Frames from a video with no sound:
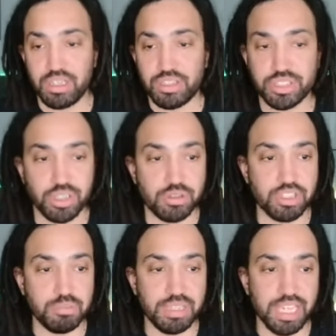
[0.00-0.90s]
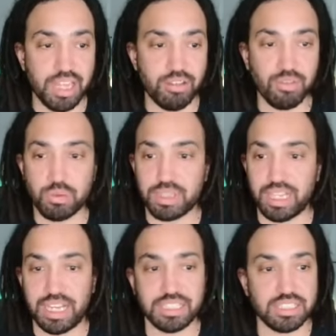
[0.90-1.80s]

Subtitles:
So just be careful with that.